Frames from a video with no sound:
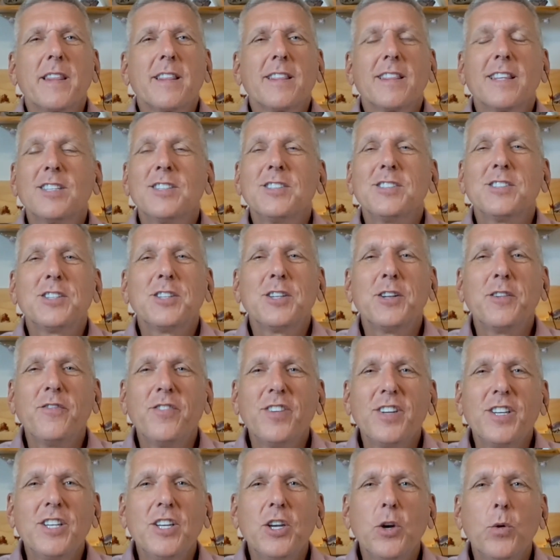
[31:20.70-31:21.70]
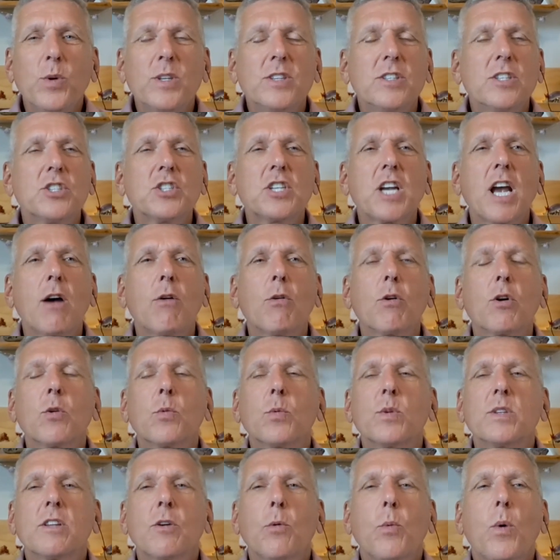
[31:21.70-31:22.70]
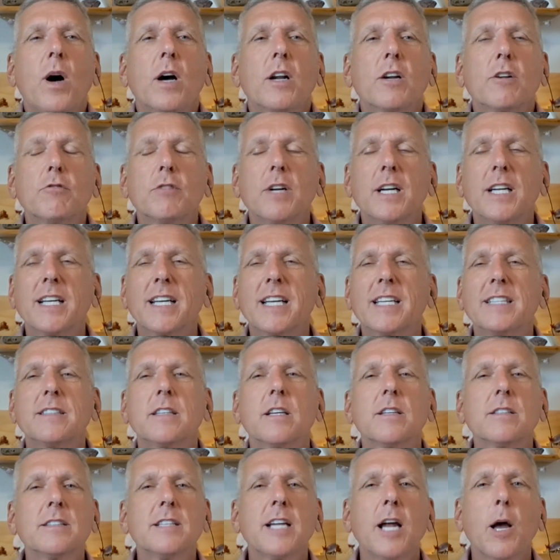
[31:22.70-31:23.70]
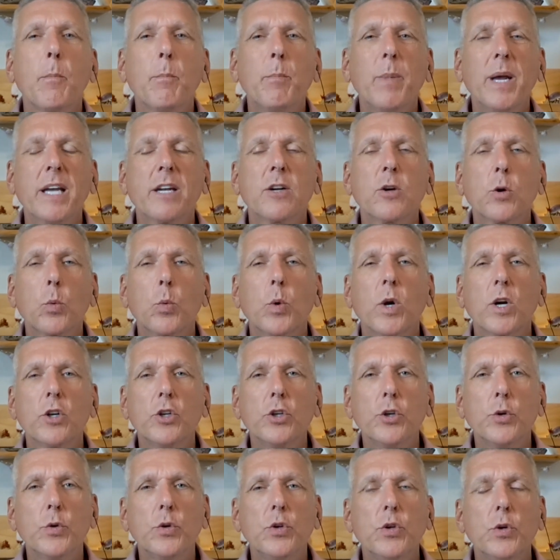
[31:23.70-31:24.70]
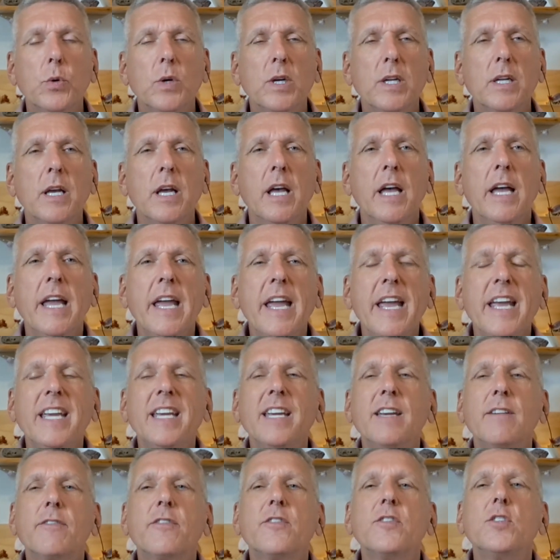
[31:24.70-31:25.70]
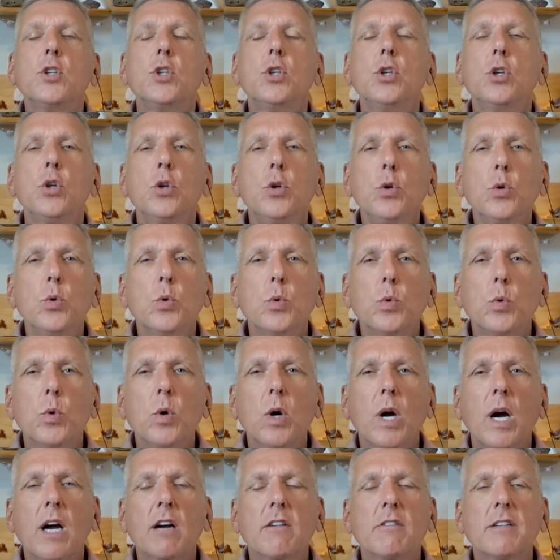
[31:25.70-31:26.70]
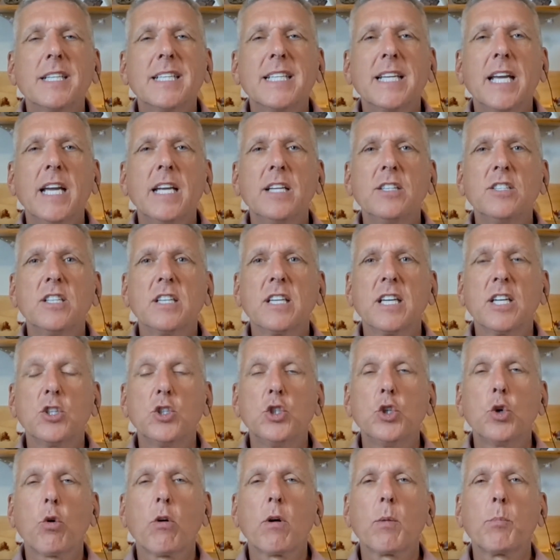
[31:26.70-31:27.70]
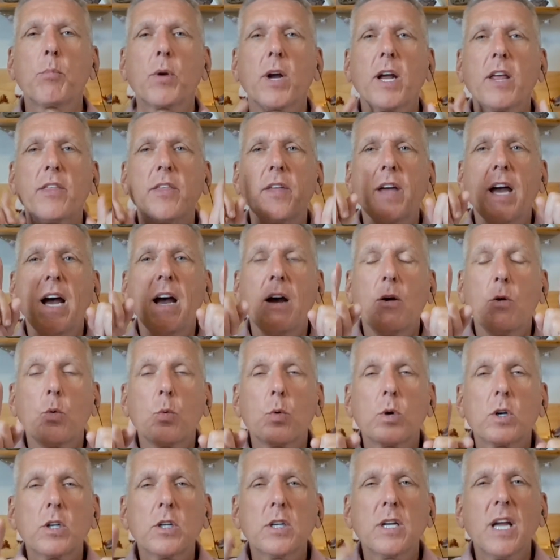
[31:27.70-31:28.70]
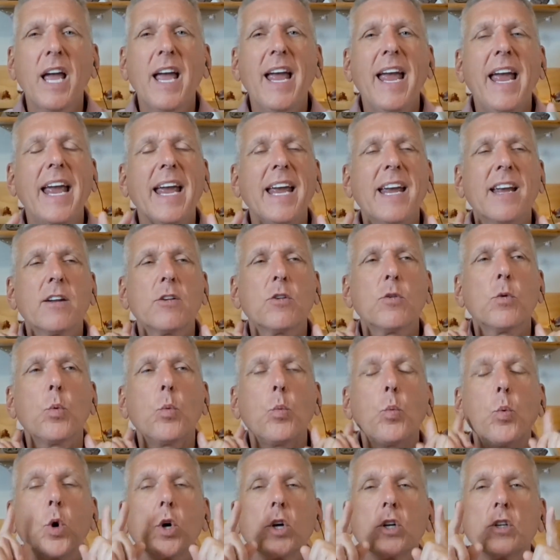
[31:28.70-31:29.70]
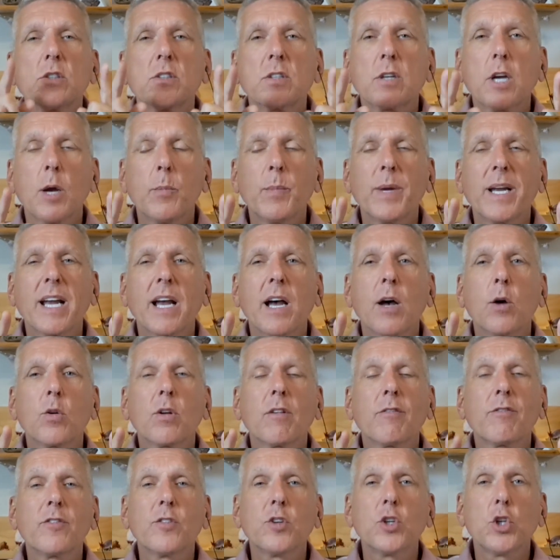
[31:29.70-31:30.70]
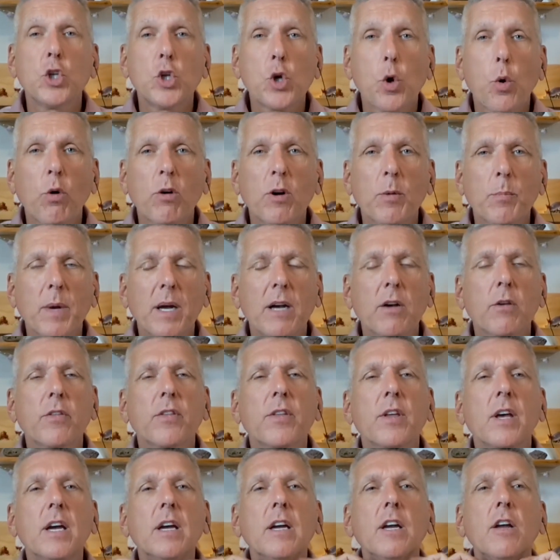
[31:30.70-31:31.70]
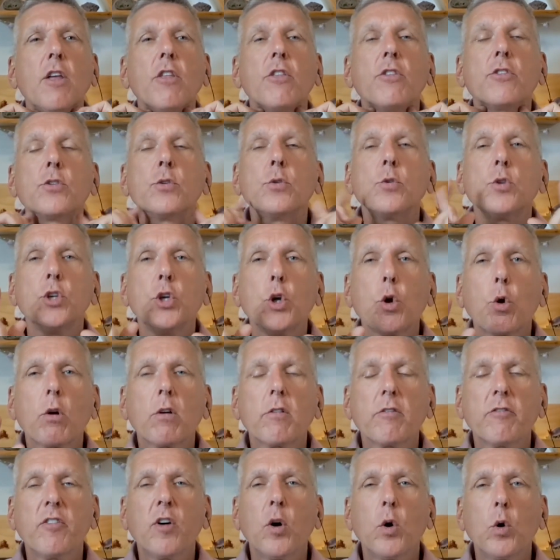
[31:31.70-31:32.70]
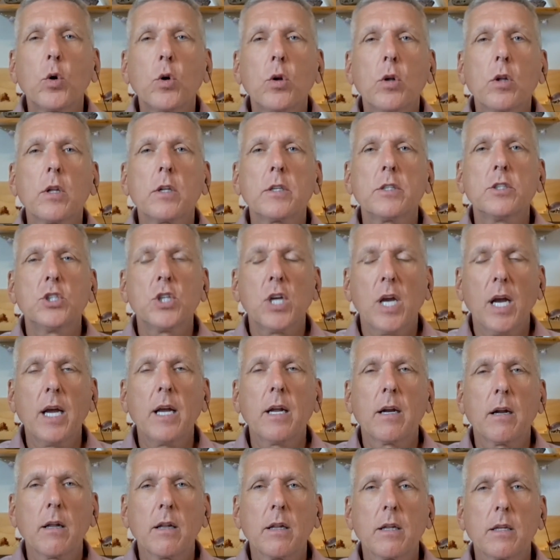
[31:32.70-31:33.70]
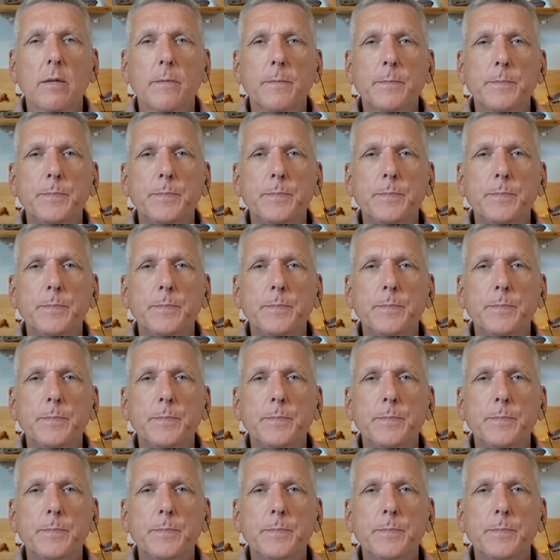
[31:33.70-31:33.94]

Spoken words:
Listen to the video in the shower with the water running. It does not matter where you do it. If you are engaging in your breath outward and words coming out of your mouth through your vocal channel,